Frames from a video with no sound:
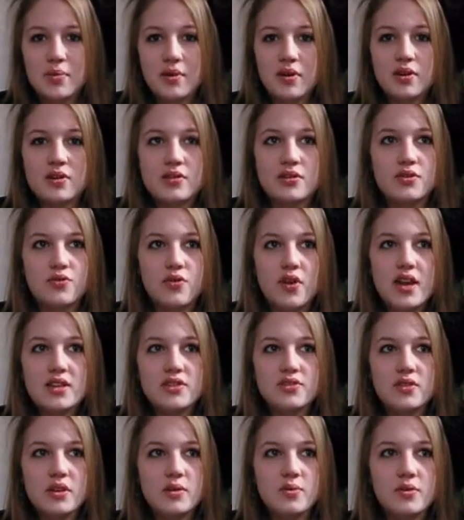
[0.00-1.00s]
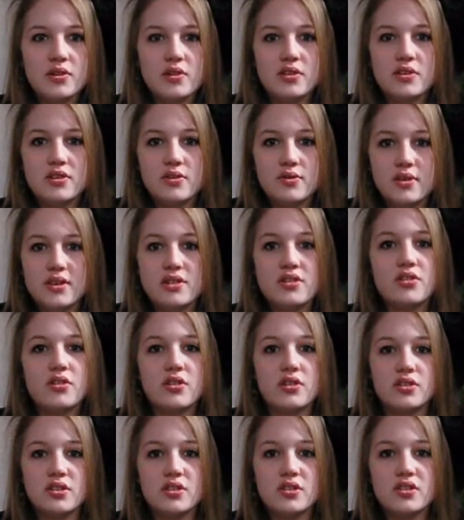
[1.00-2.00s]
because Grace really wanted to do an
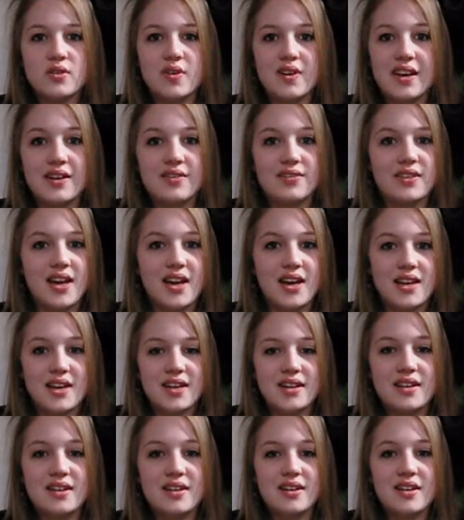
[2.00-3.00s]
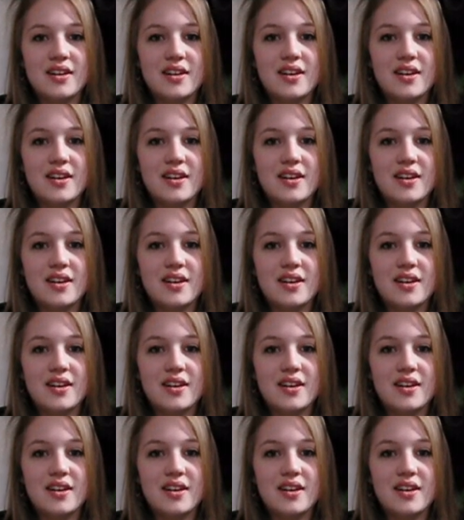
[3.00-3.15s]
introduction, so I left that in,